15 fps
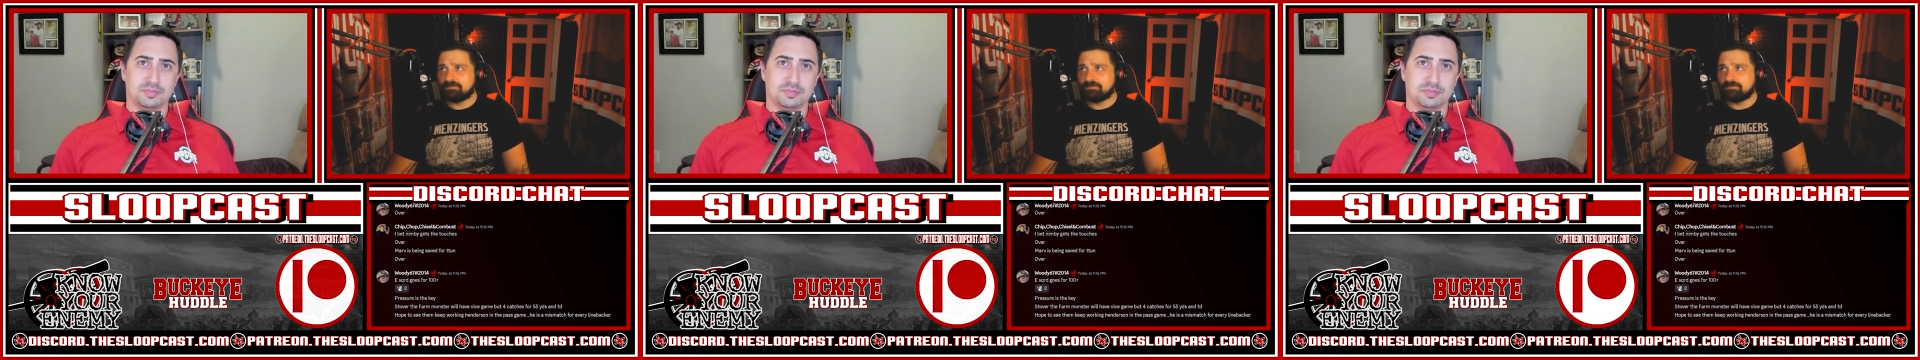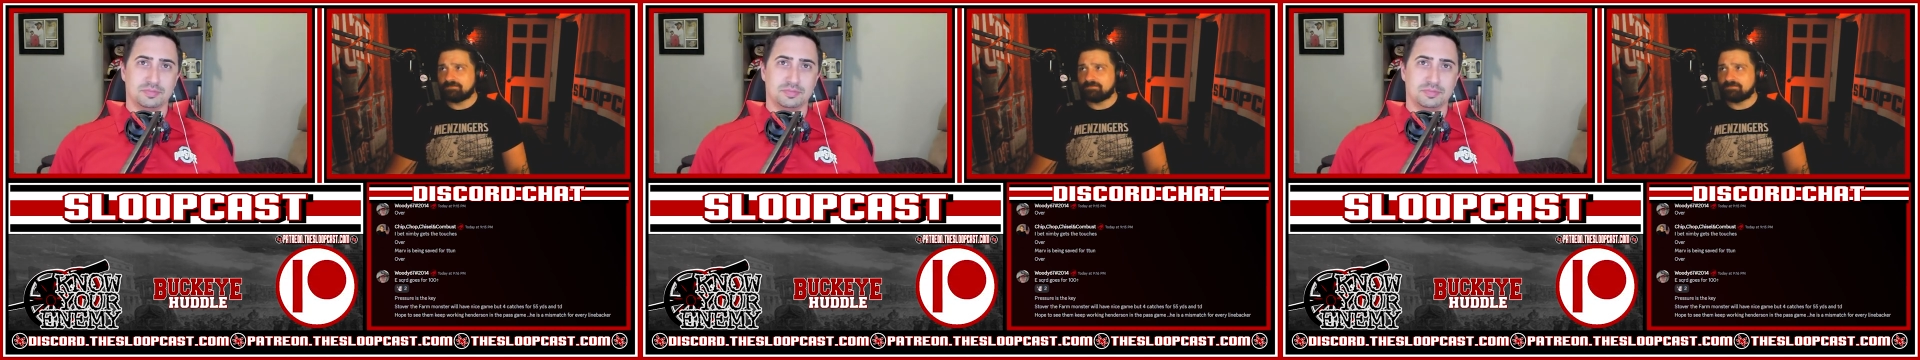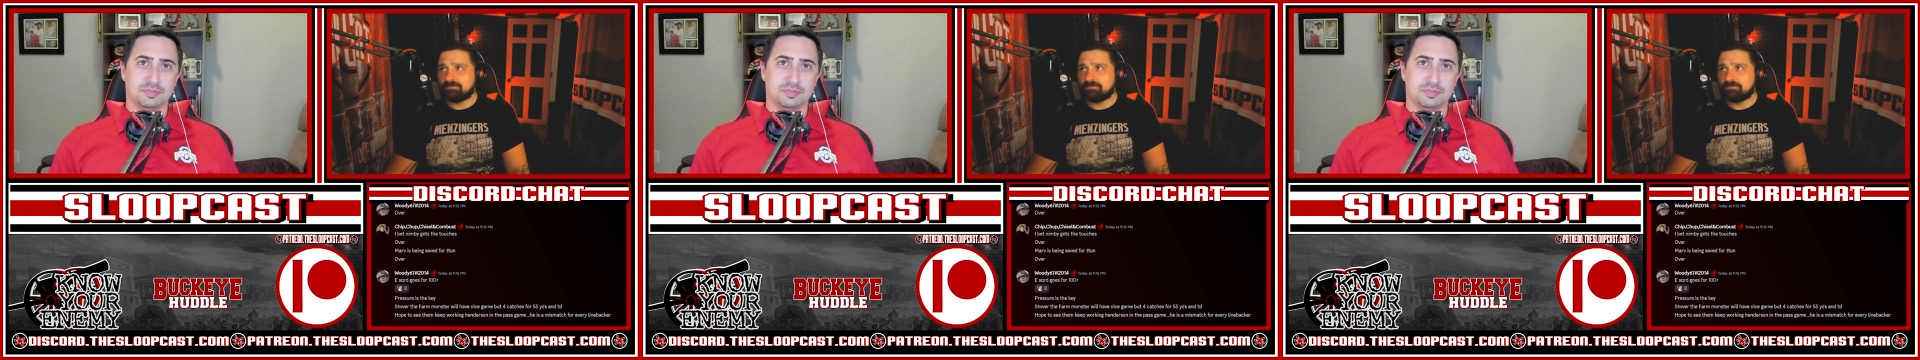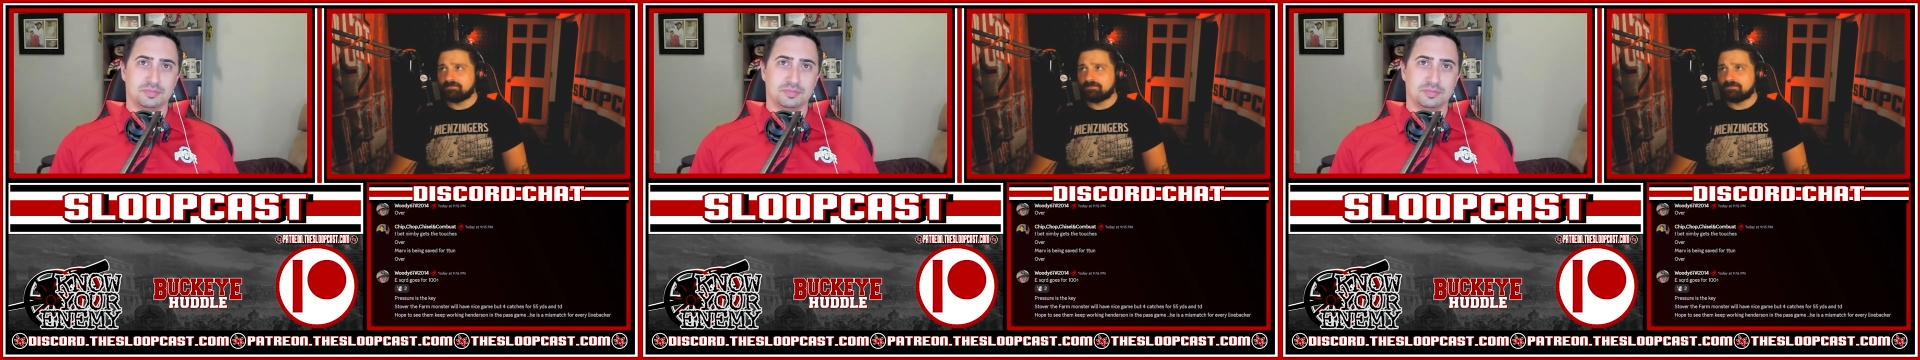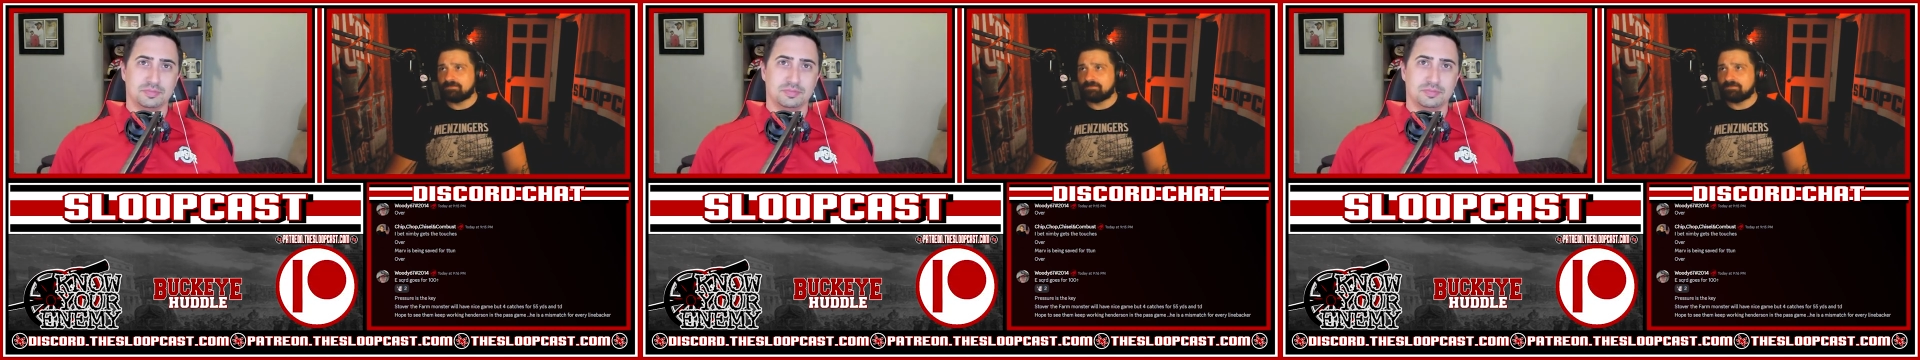
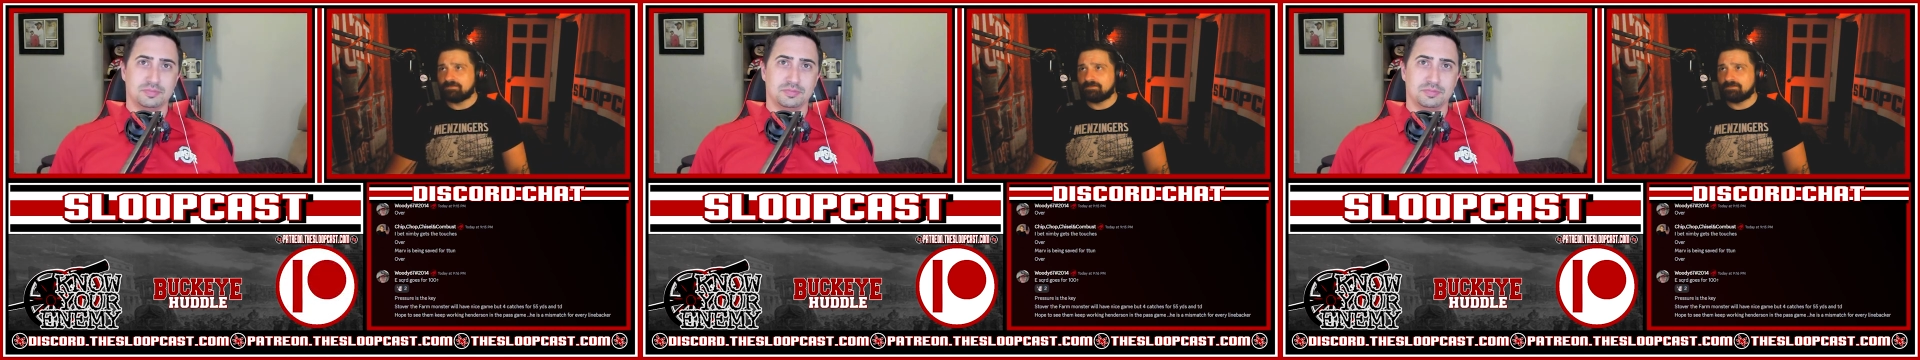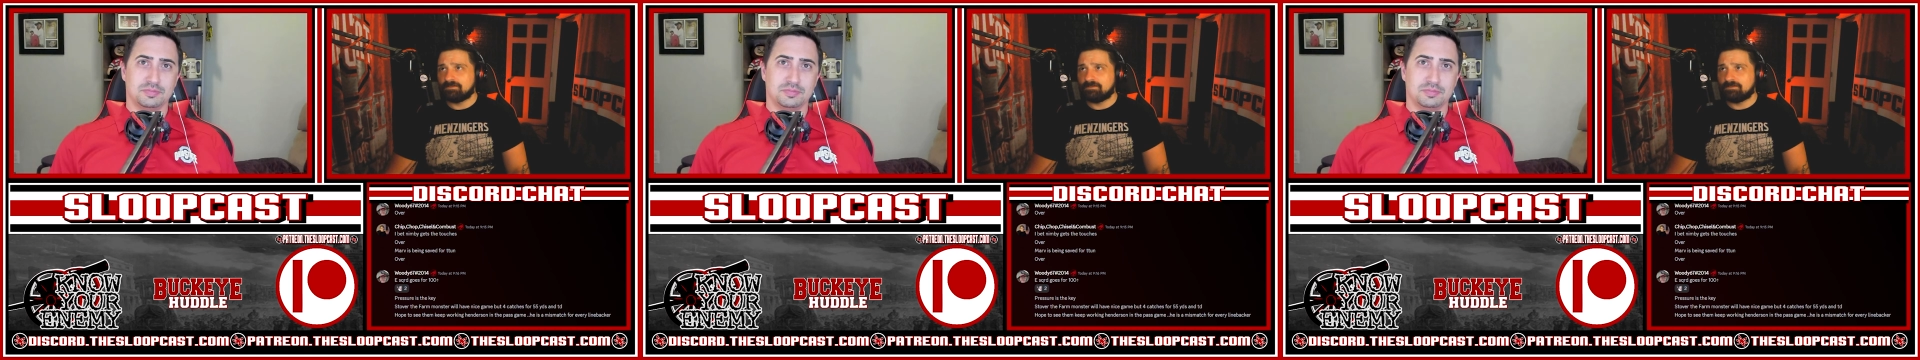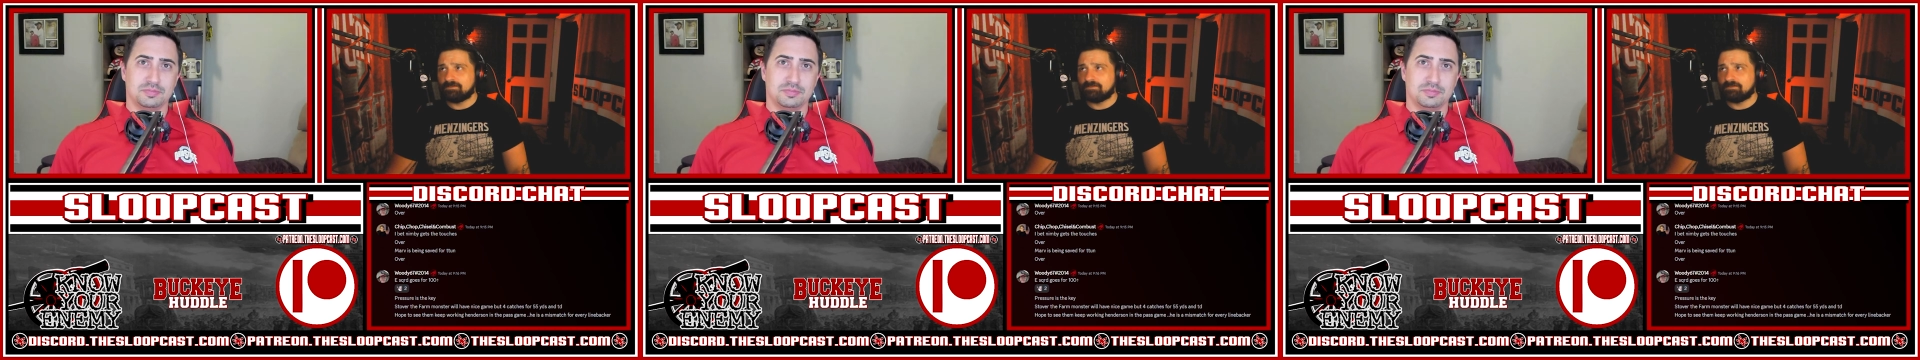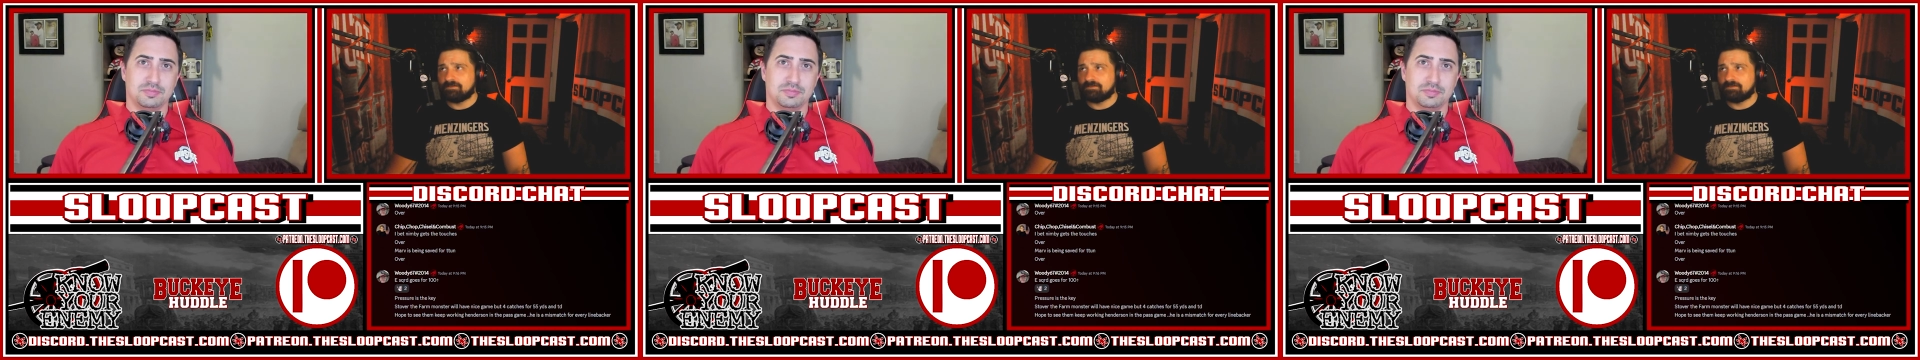No one is speaking in this clip.